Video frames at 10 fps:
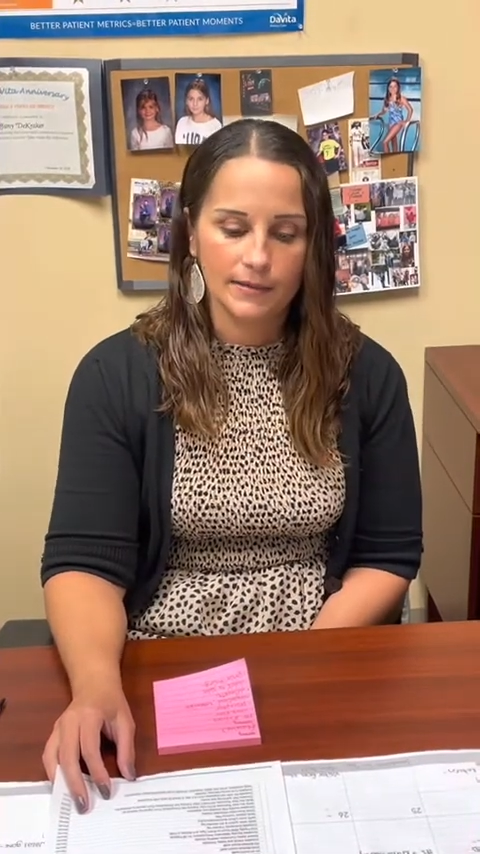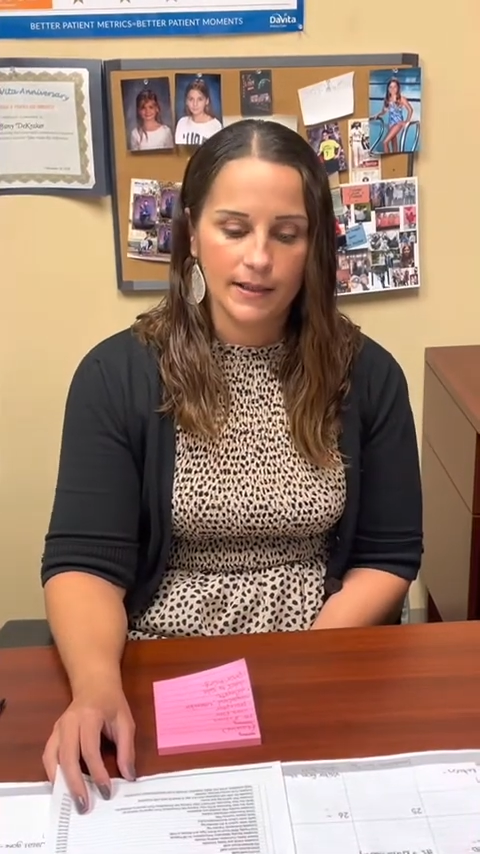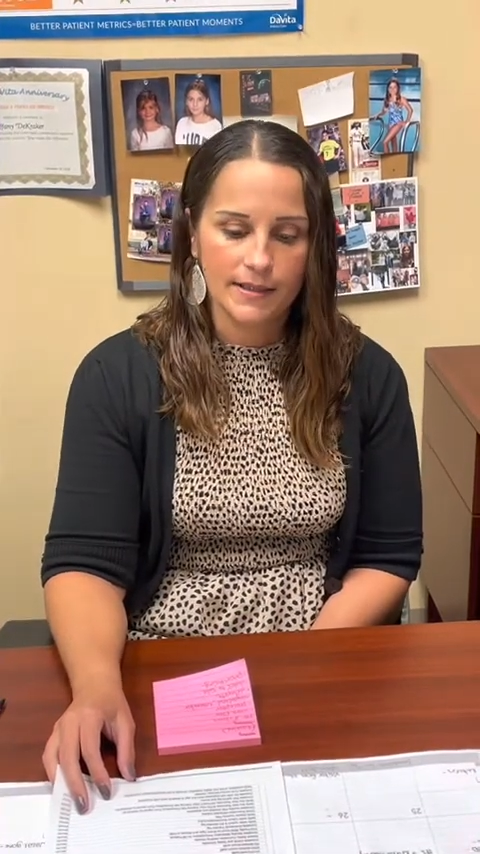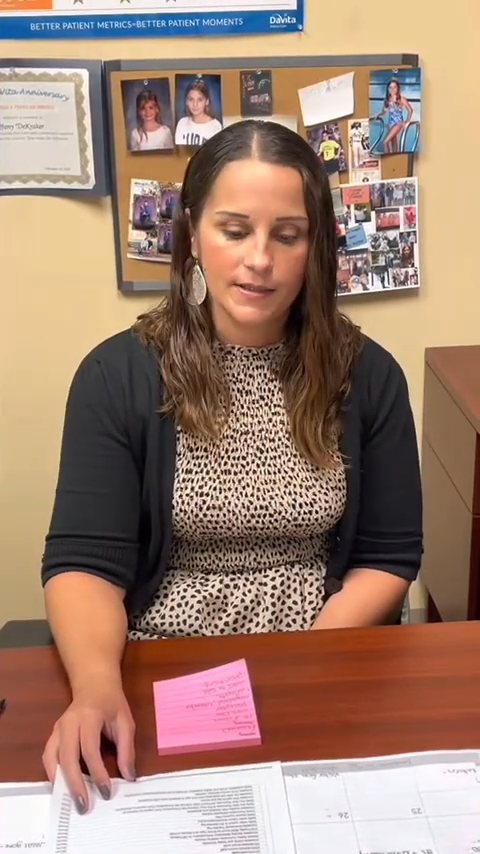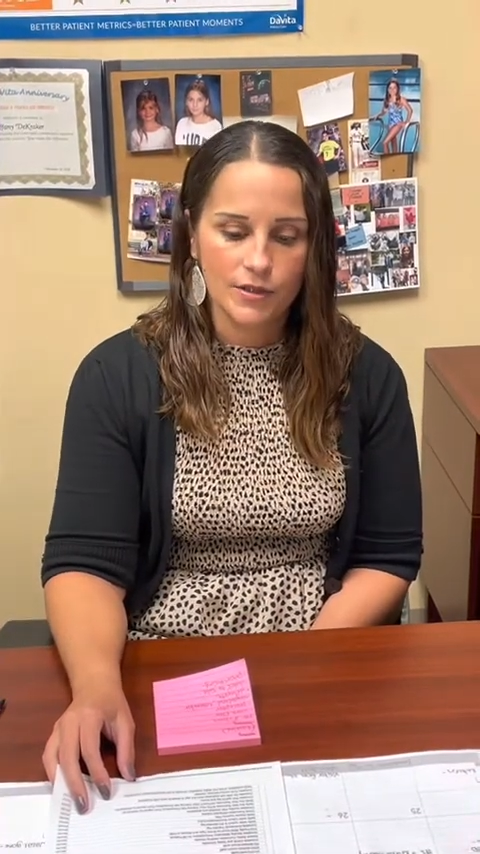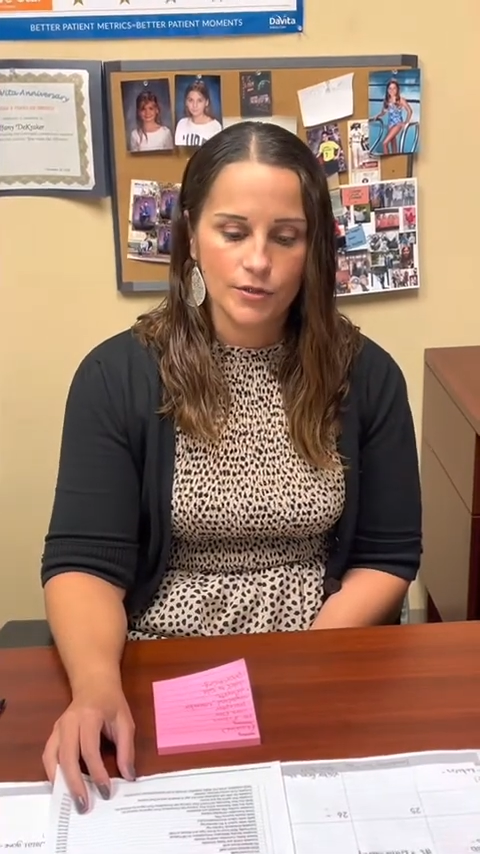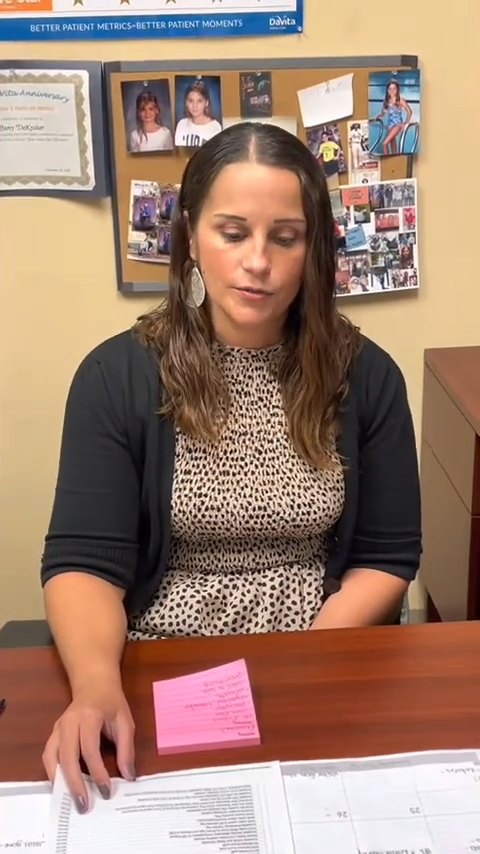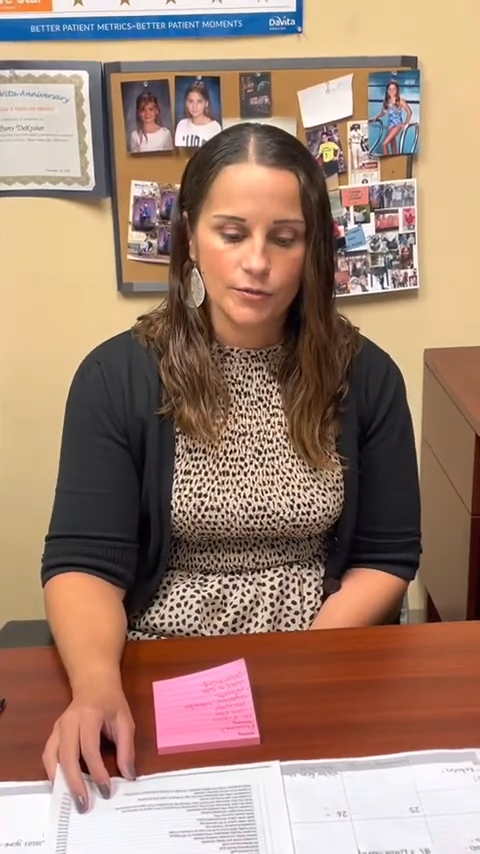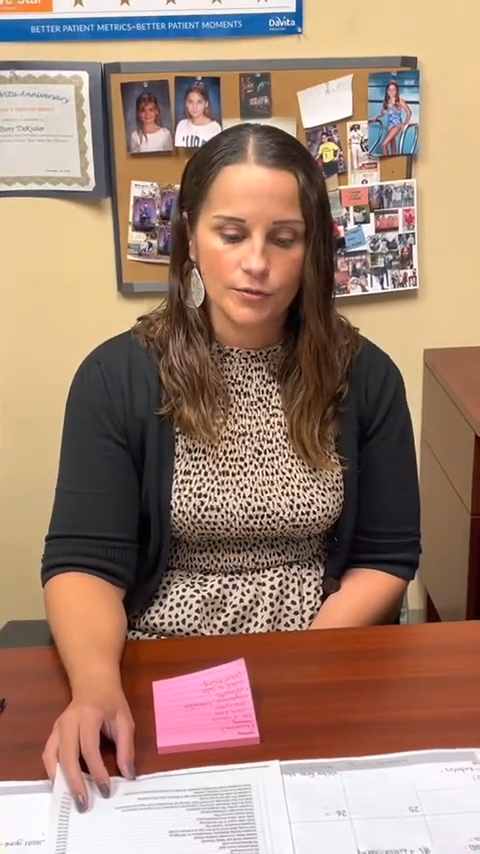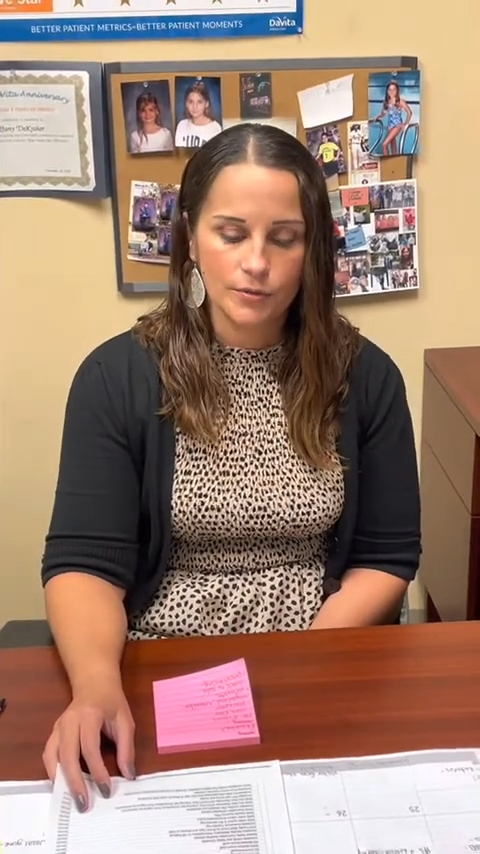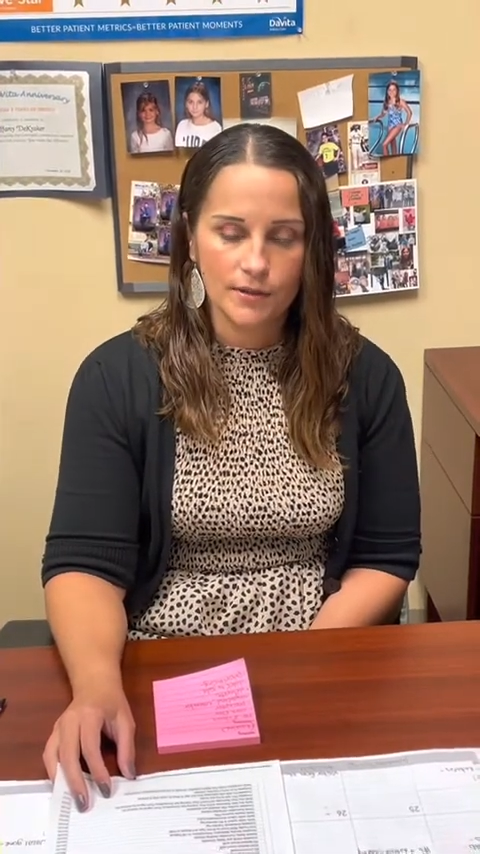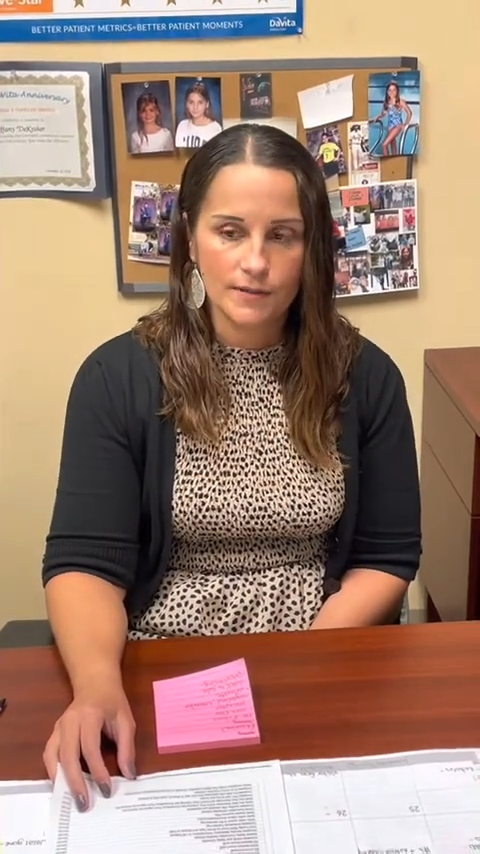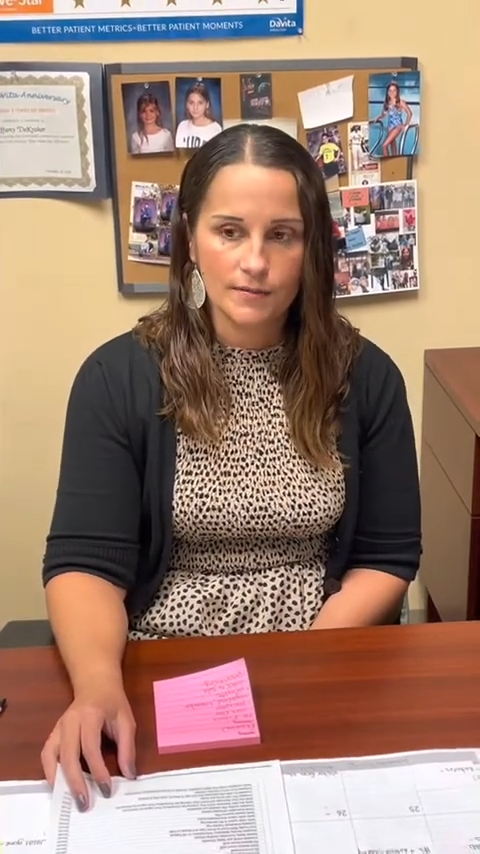like to